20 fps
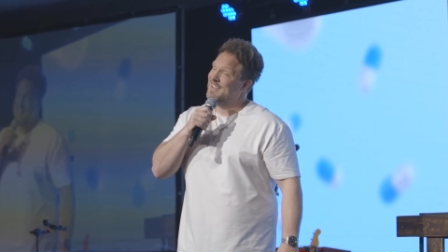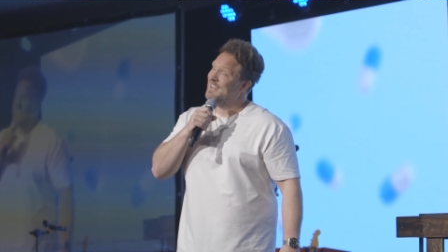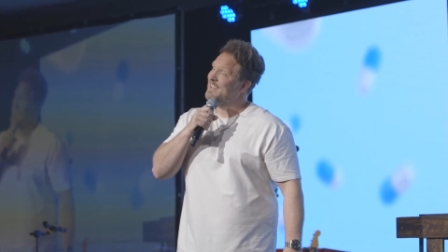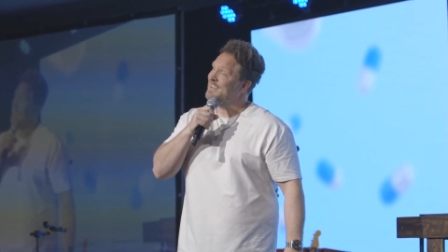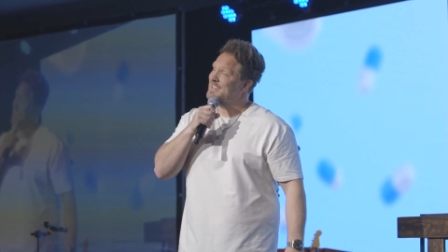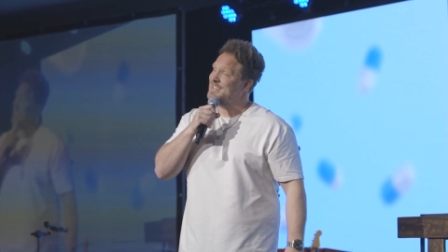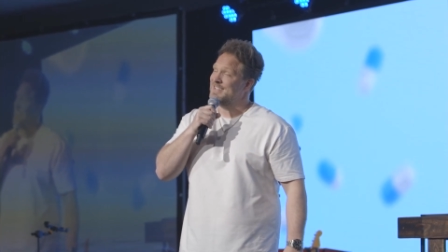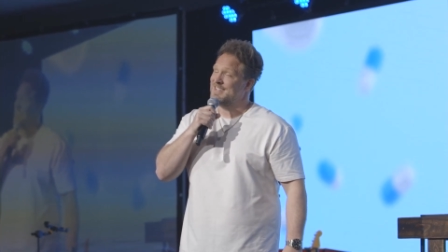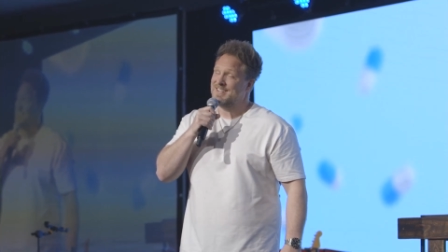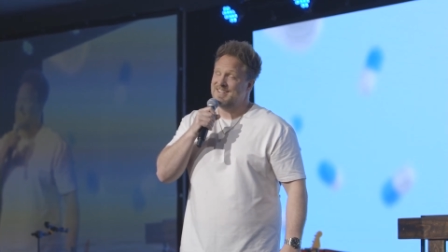
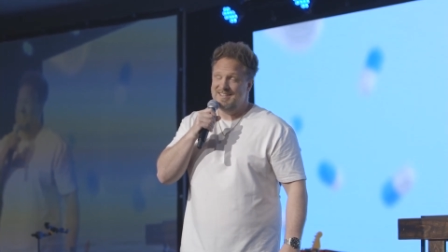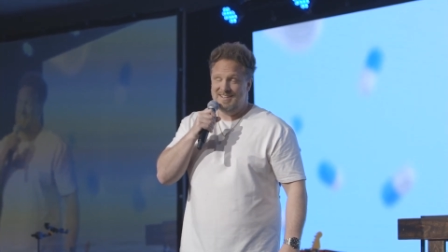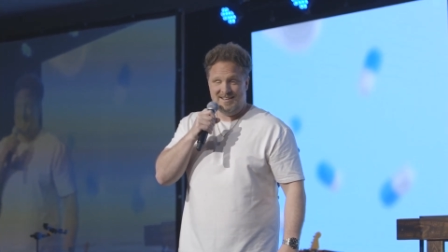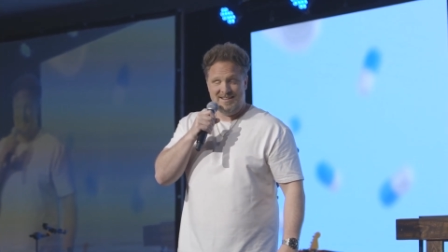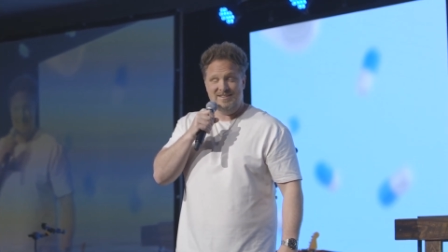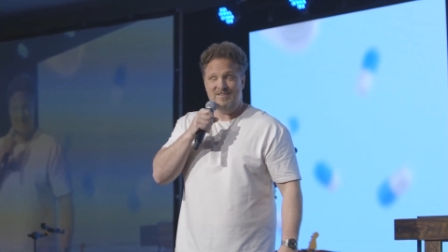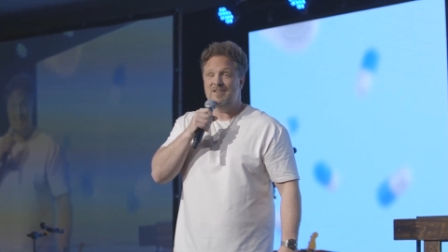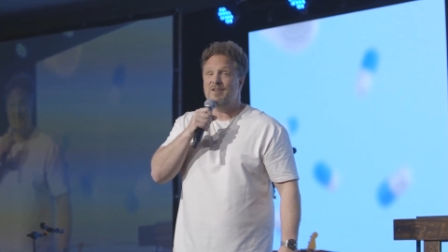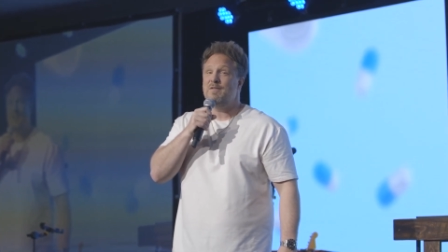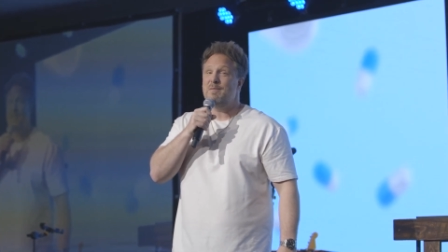listen,
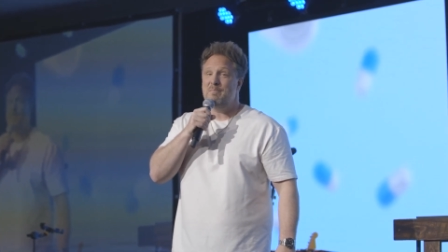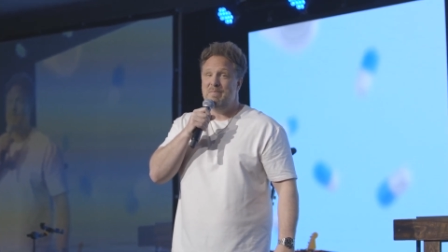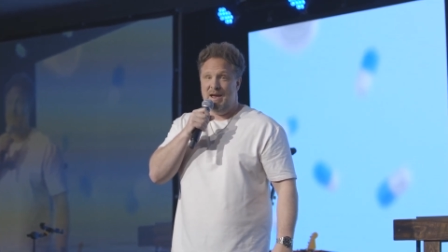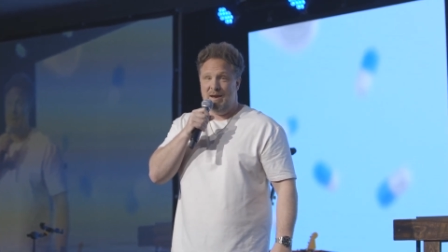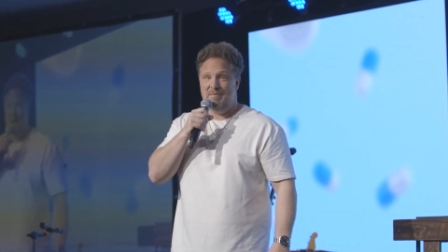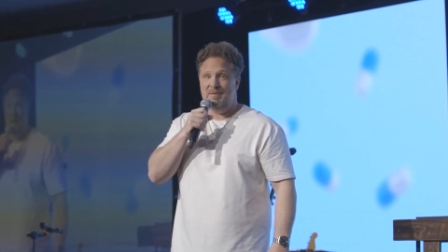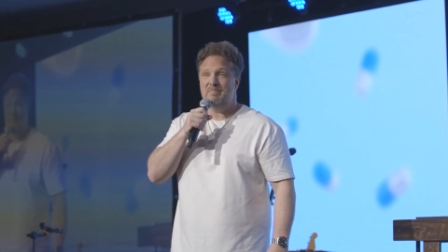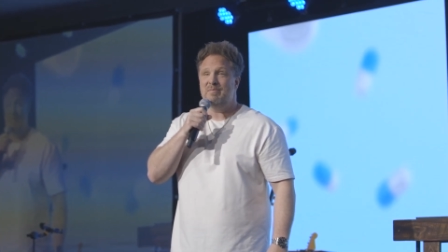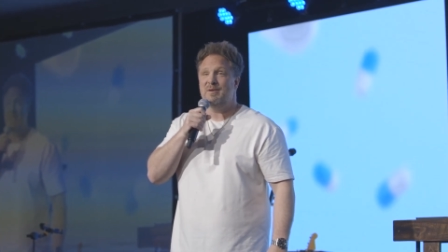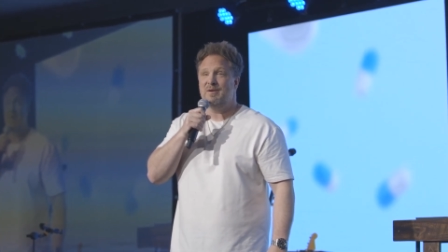drove a
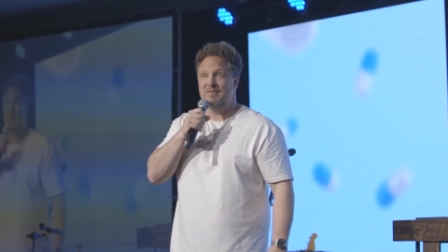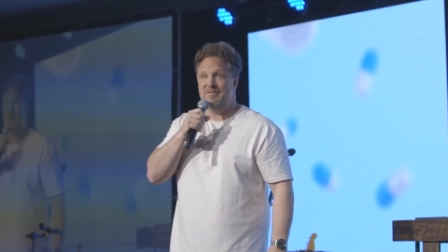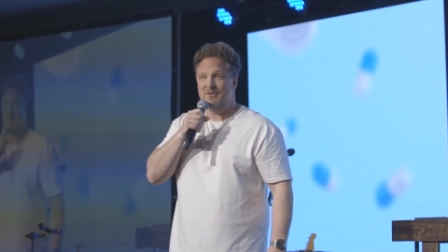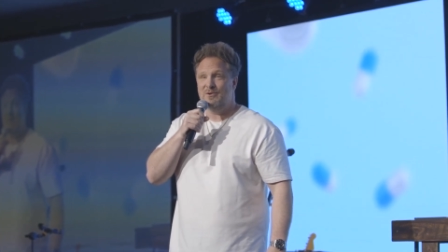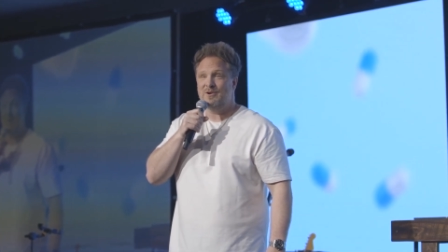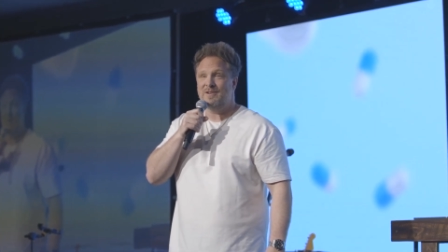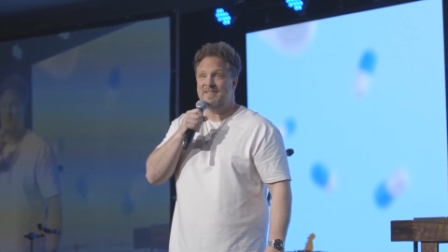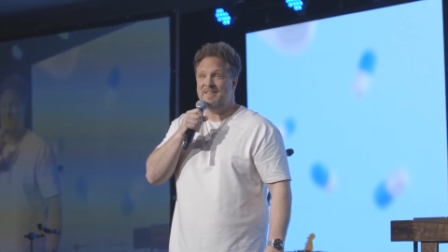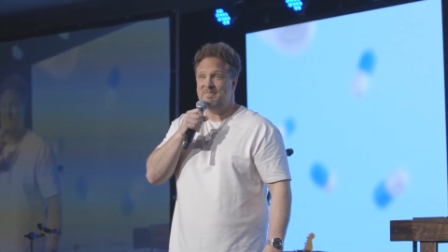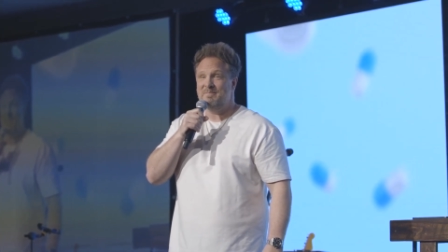baby blue
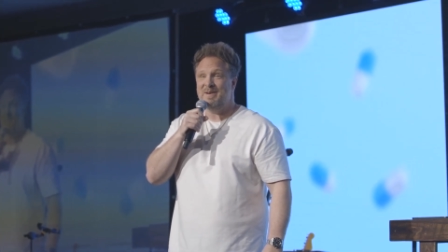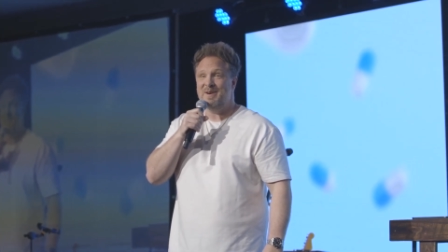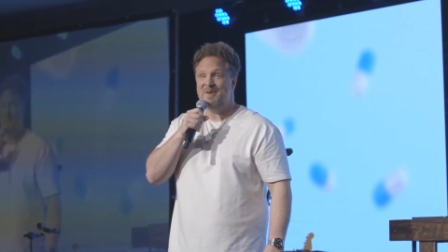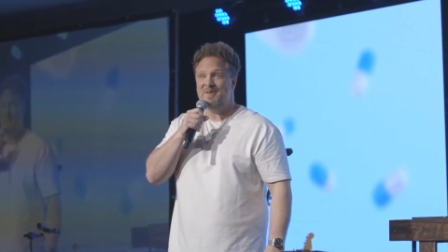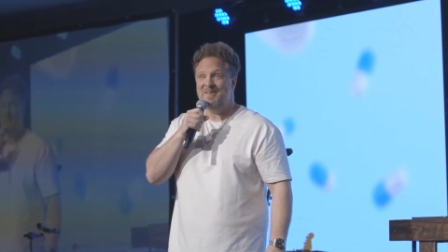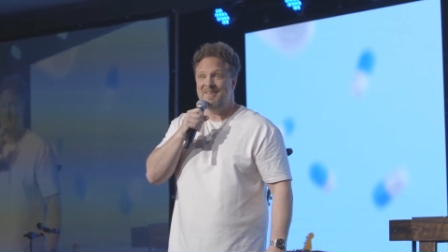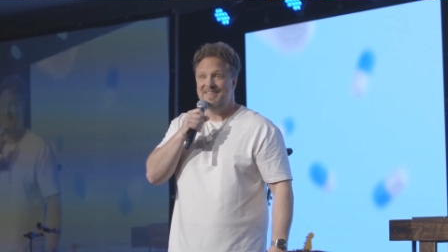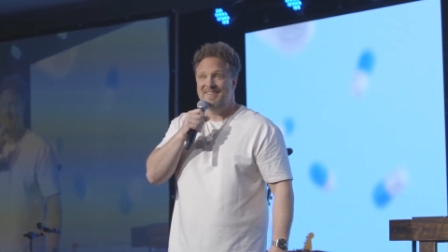Ford Tempo.